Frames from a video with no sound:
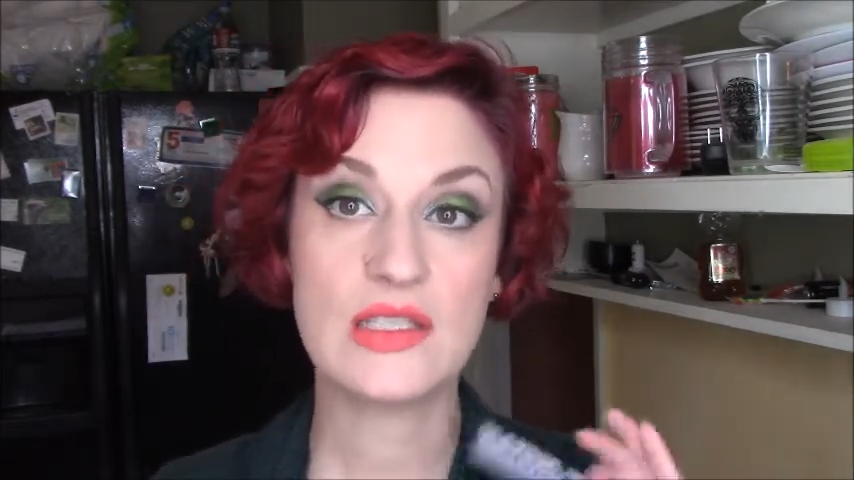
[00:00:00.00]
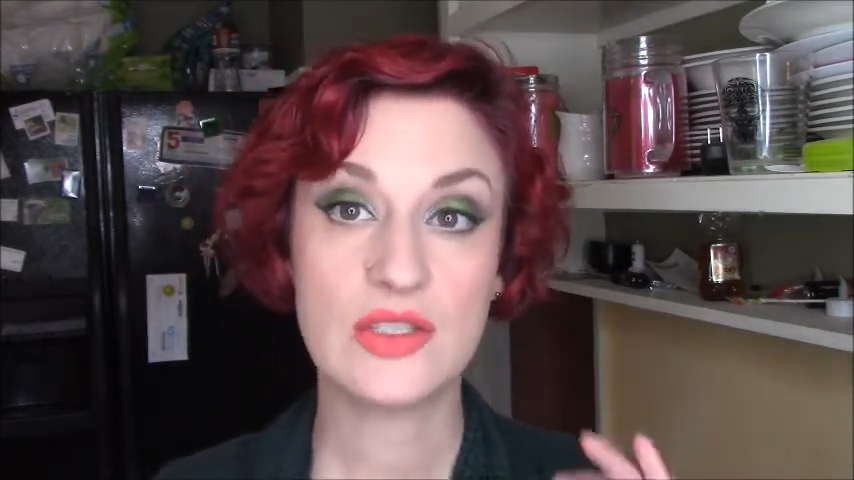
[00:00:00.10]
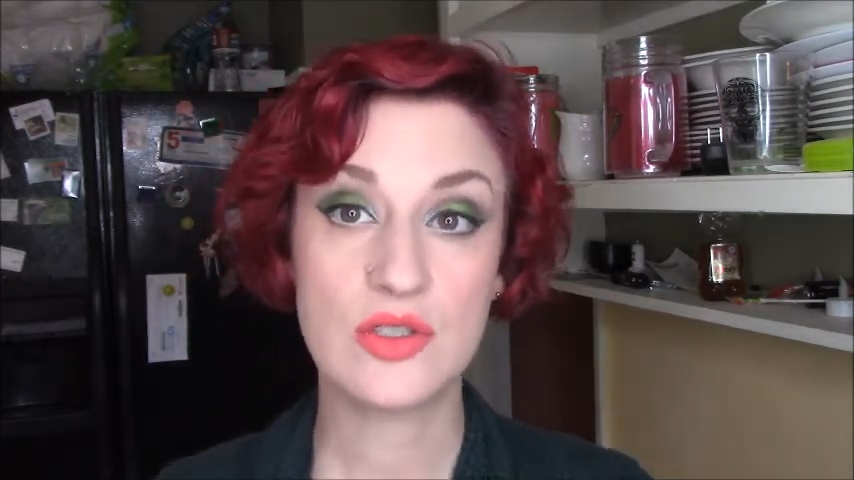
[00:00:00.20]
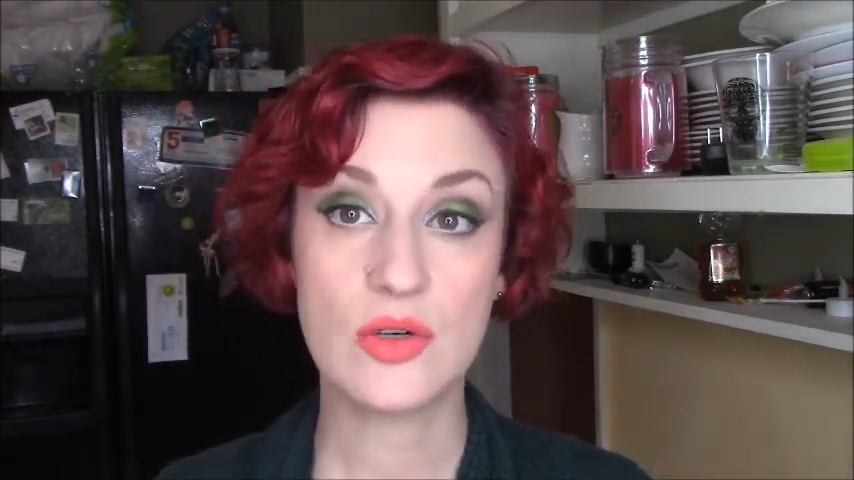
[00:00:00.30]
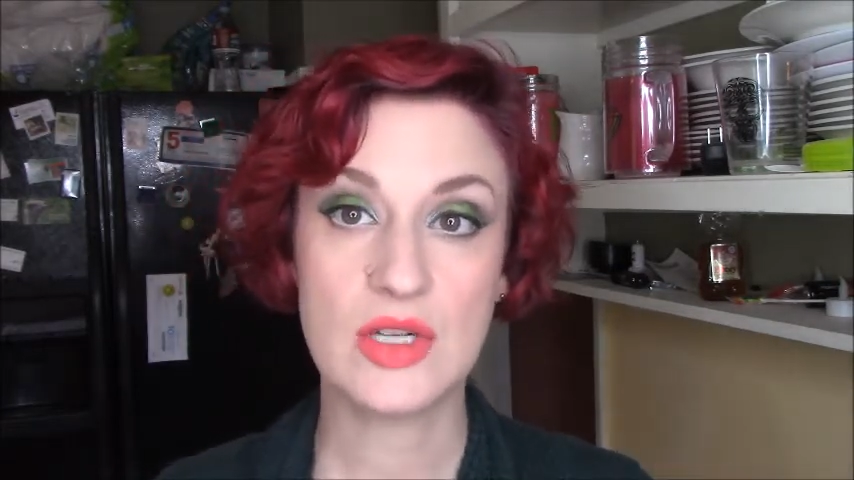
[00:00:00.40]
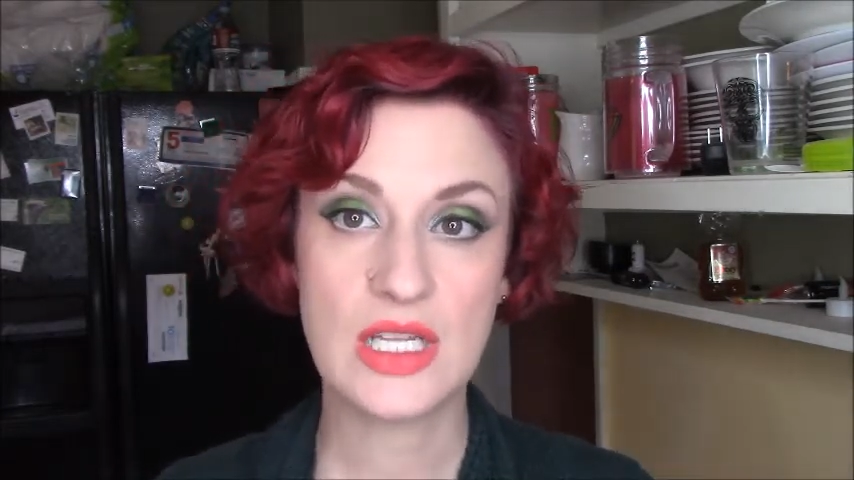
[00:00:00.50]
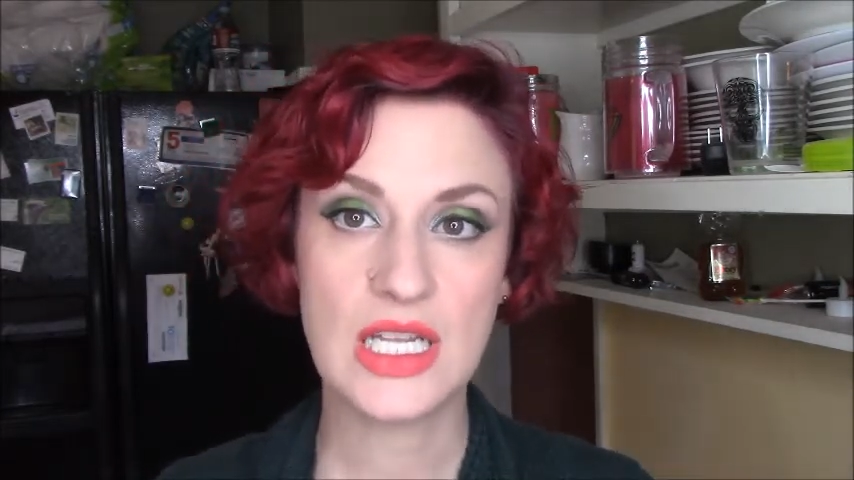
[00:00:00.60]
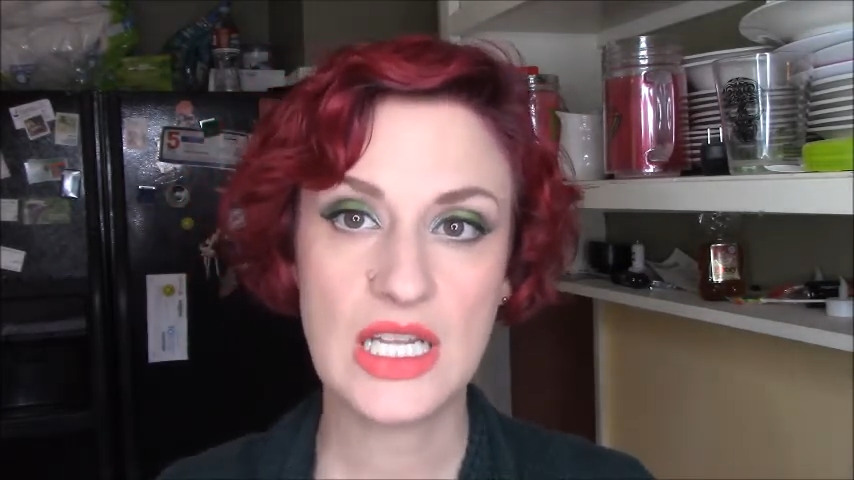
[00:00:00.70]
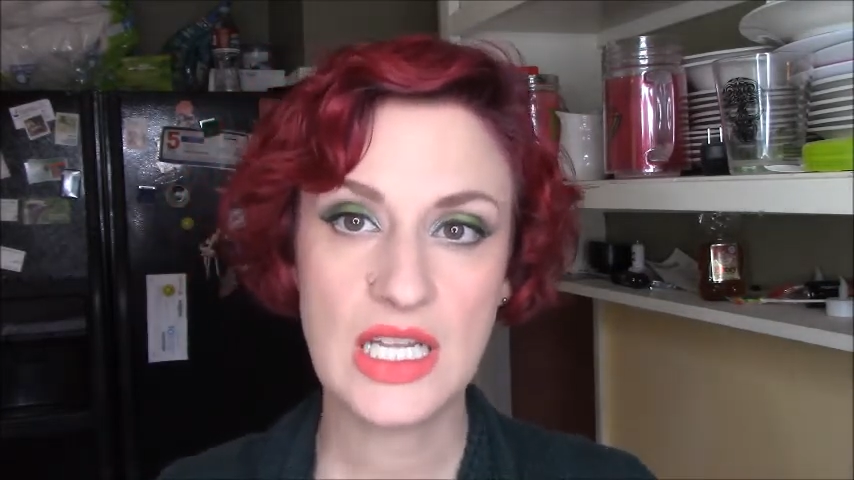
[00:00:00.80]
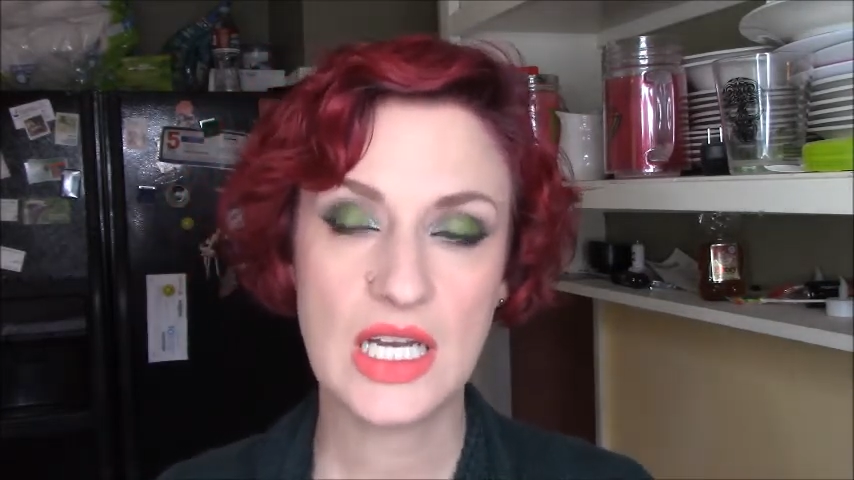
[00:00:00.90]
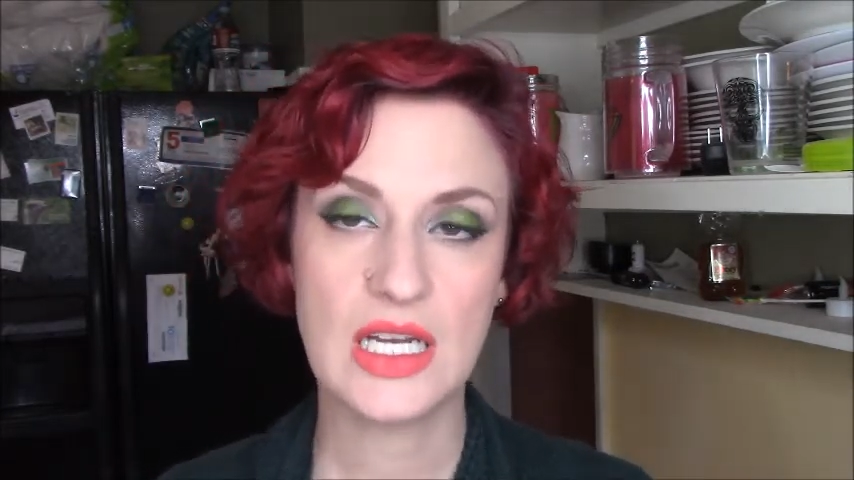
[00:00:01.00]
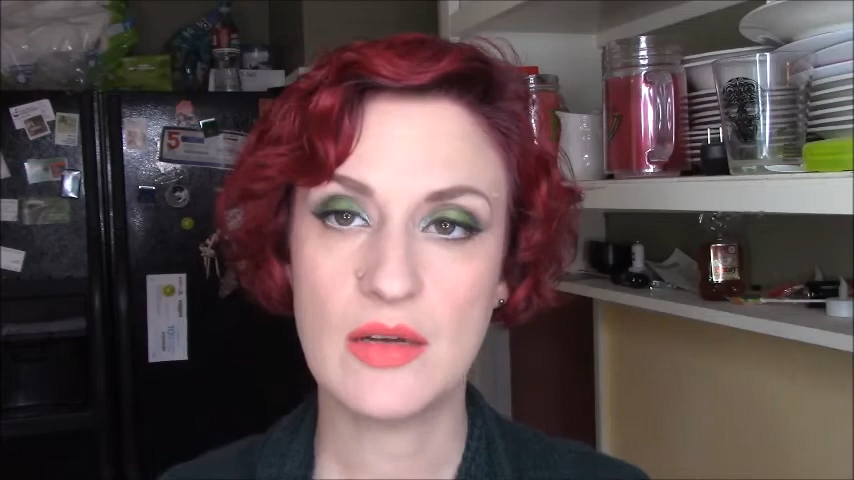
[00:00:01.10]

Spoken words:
certainly.